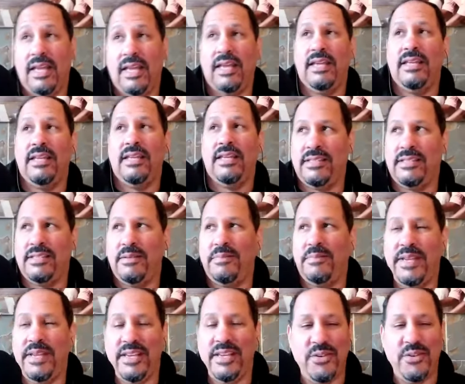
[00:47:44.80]
that's a
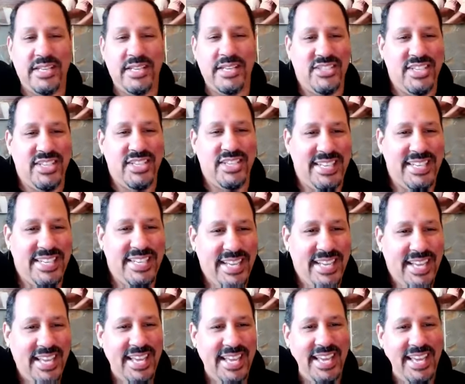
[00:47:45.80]
big question,
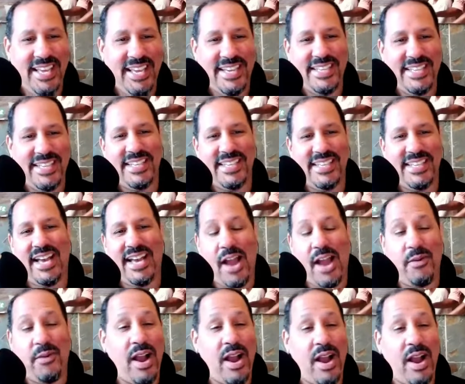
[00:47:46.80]
and
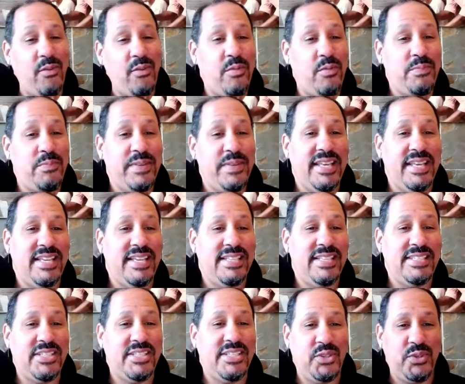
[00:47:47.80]
I won't begin
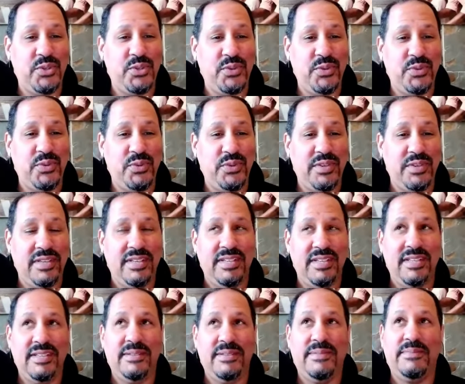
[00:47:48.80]
to
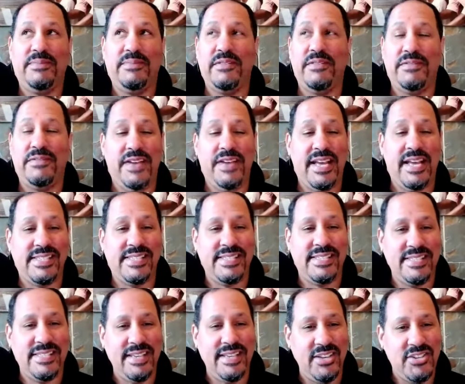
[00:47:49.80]

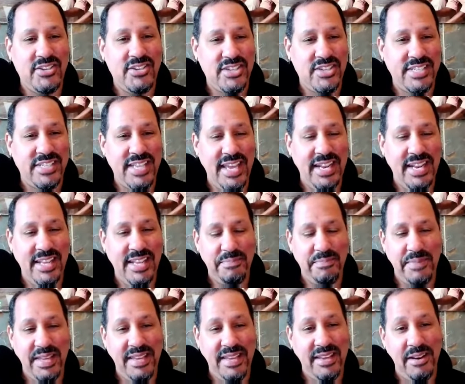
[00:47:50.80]
profess understanding
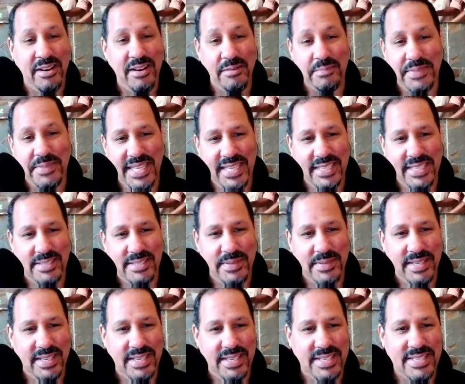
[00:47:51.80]
big companies
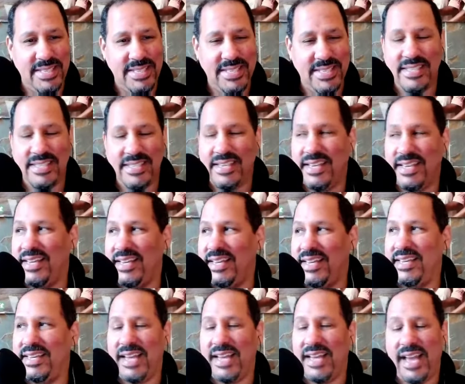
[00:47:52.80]
because
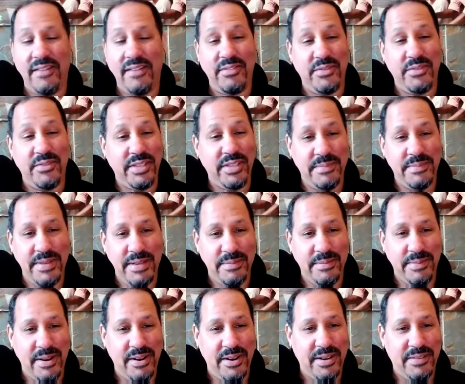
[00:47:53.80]
I haven't really been a
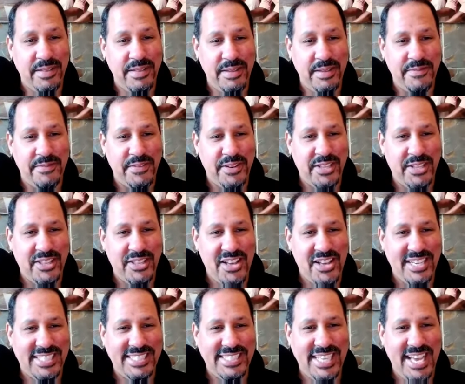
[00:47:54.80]
part of them for a
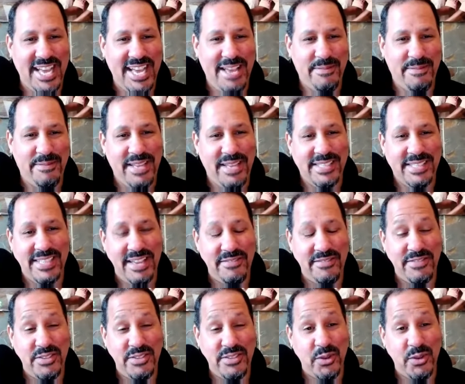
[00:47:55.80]
long time.
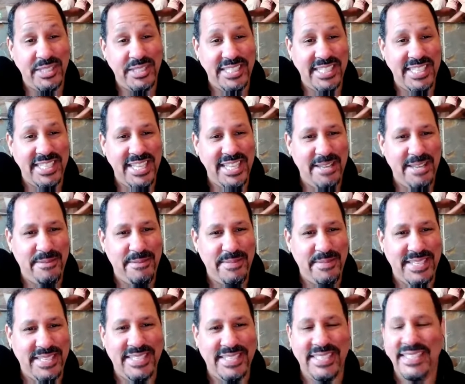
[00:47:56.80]
I've sold to them
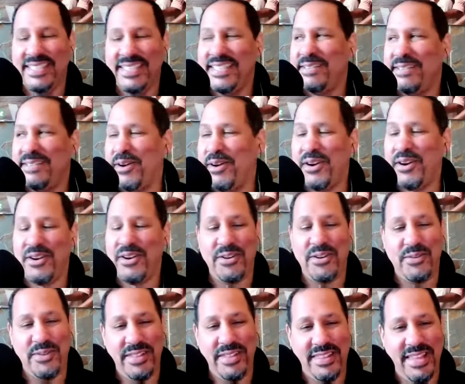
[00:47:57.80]
and
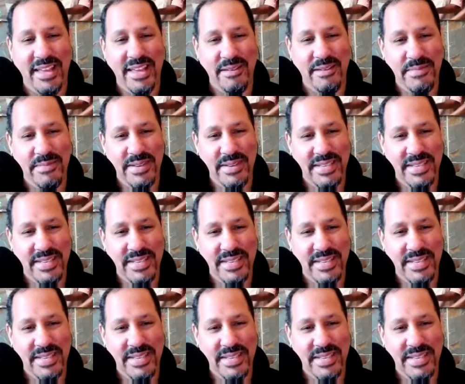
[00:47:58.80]
partnered with them, but